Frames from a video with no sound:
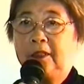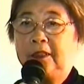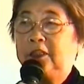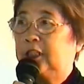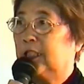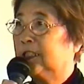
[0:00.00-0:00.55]

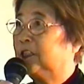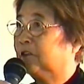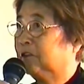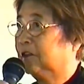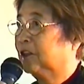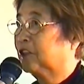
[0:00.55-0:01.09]
in charge
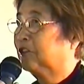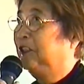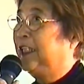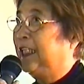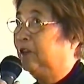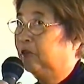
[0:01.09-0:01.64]
of
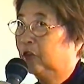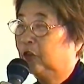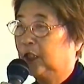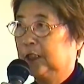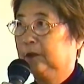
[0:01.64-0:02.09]
squeaky floor,